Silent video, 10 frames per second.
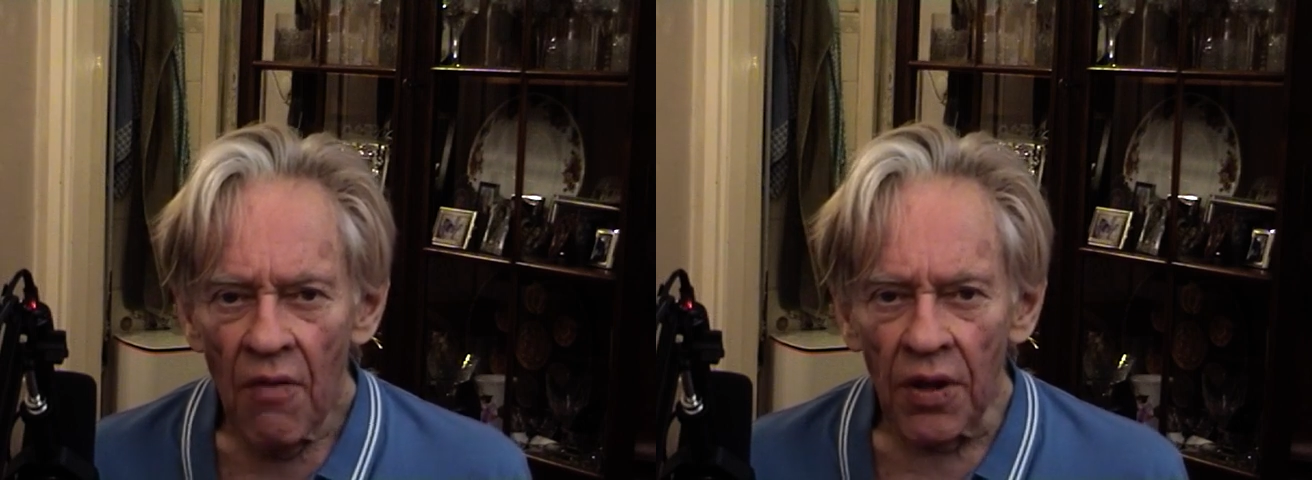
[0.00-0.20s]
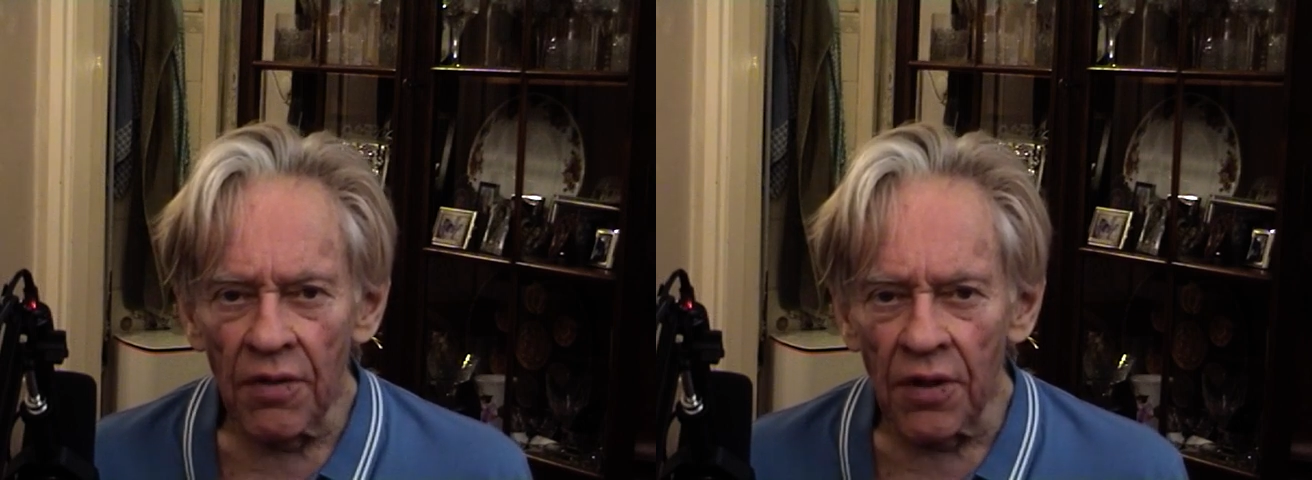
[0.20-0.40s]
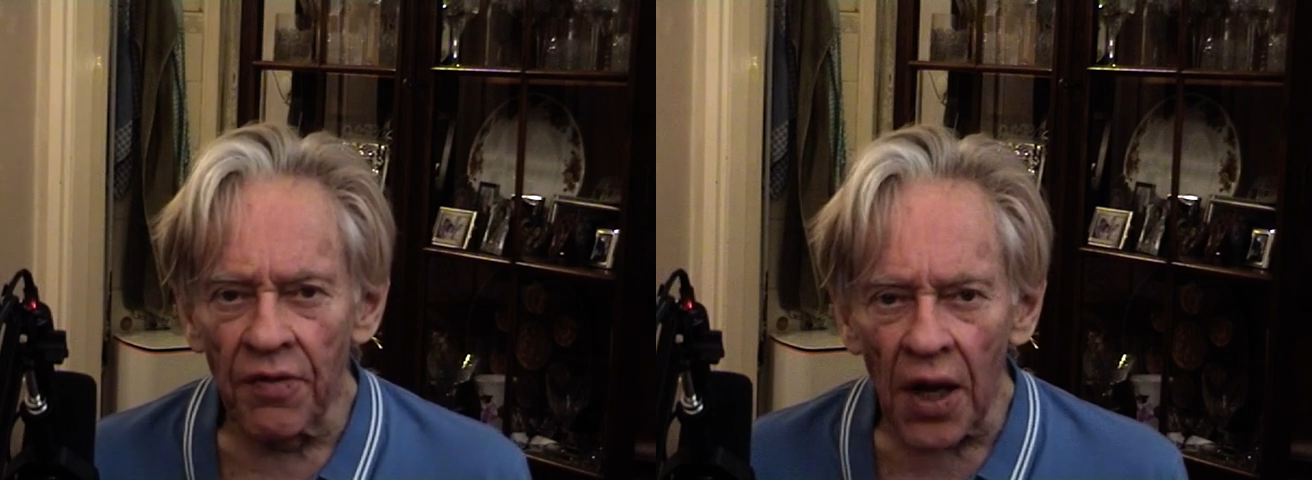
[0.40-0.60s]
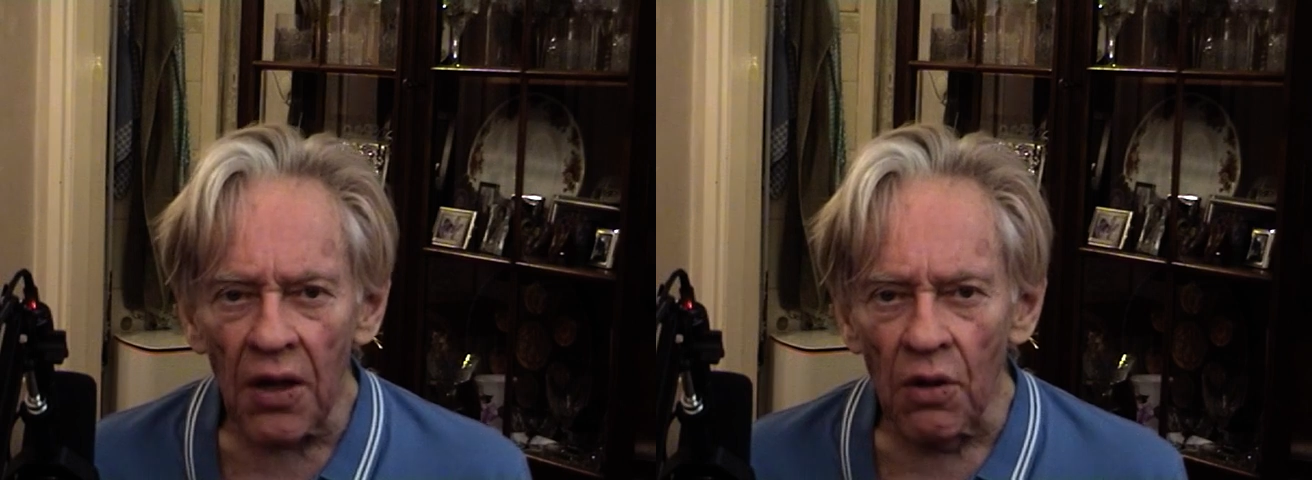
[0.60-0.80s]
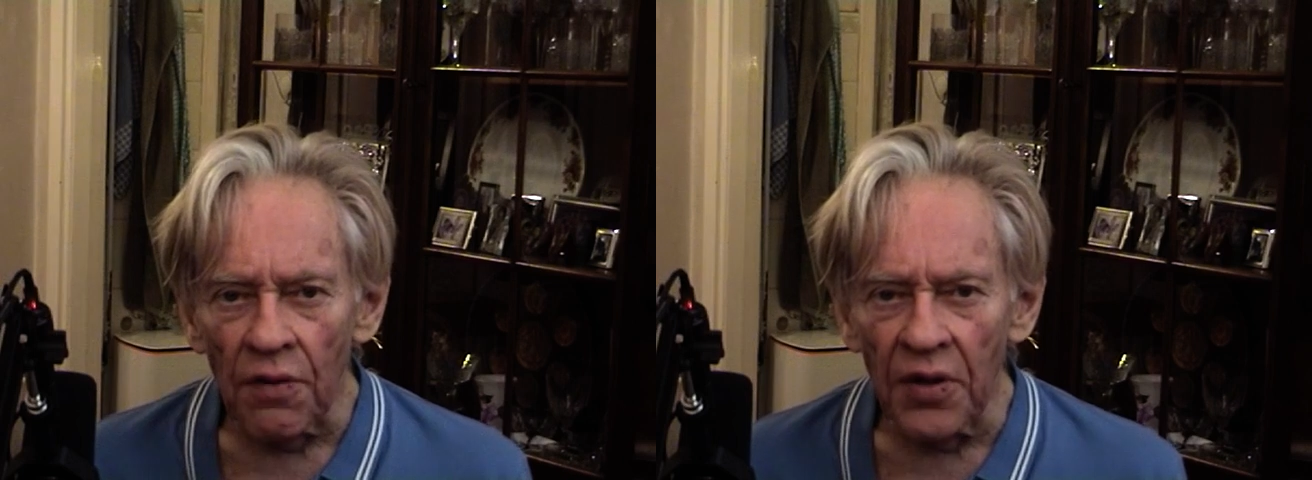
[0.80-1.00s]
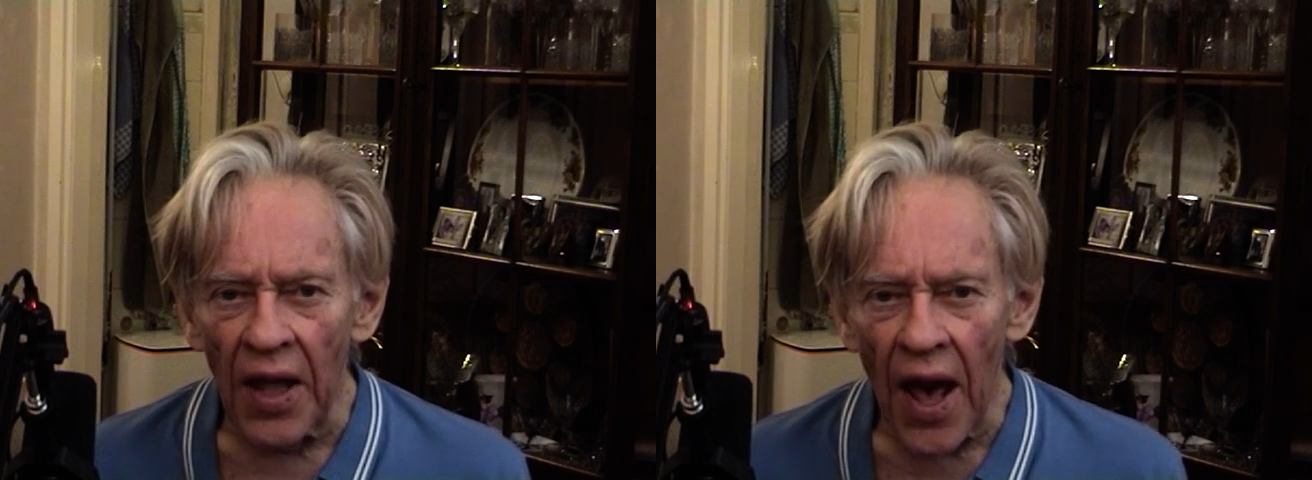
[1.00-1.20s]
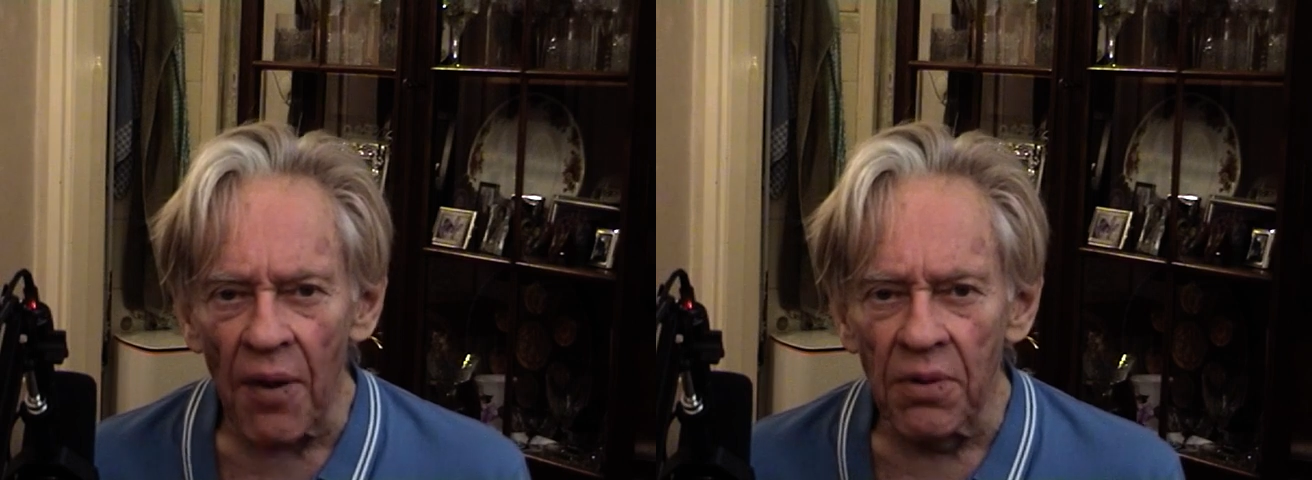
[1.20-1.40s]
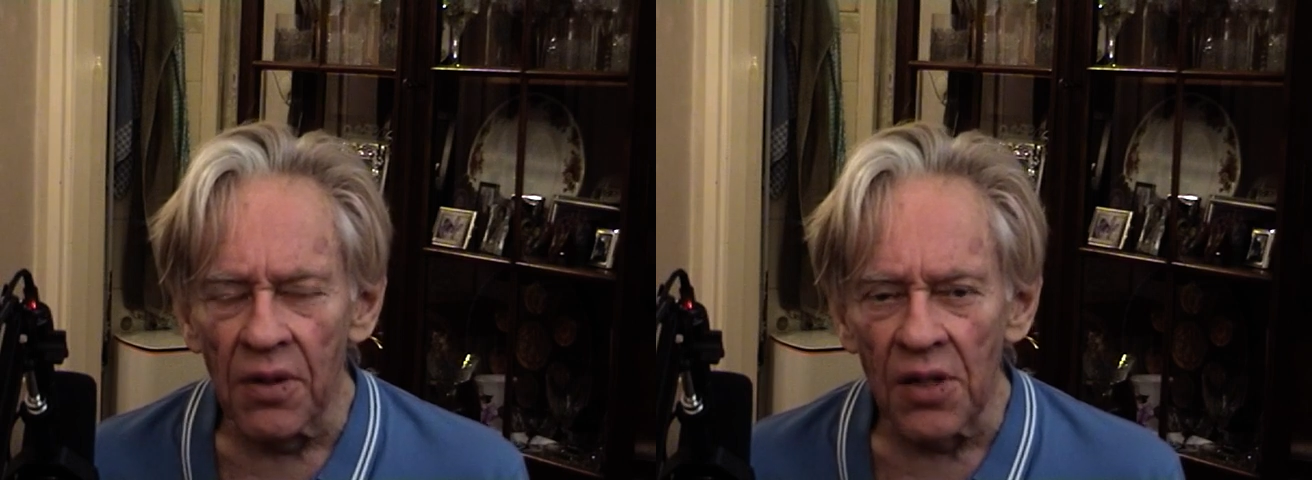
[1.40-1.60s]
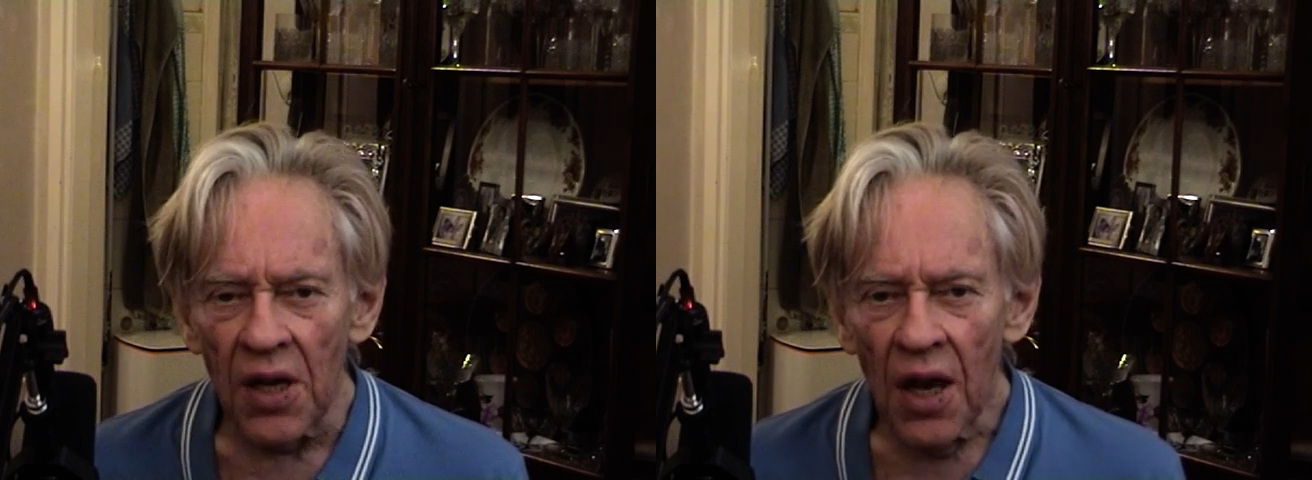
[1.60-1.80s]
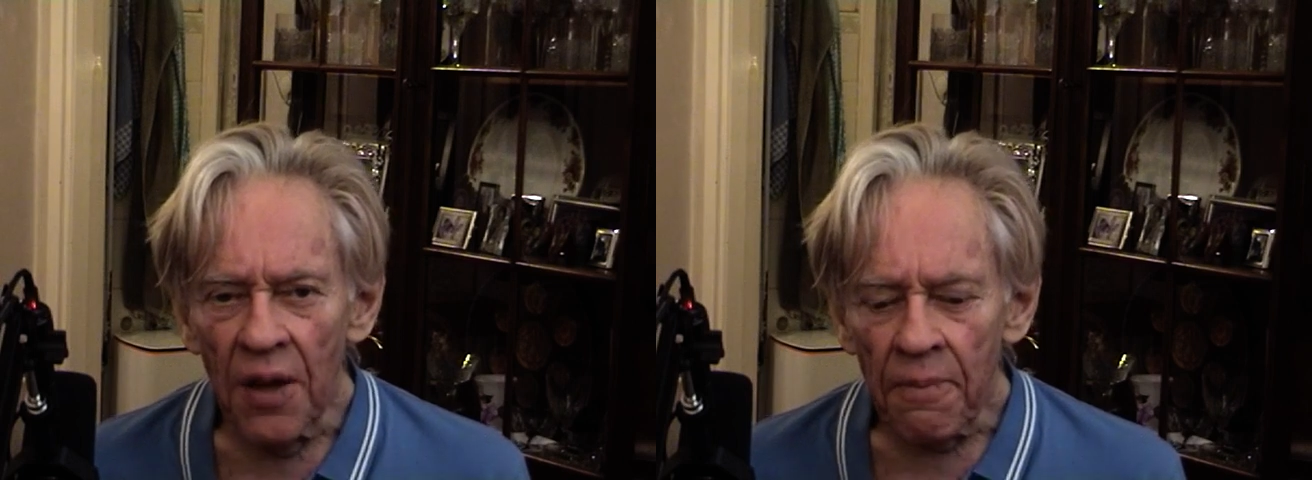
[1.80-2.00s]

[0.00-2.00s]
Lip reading: But what very often happens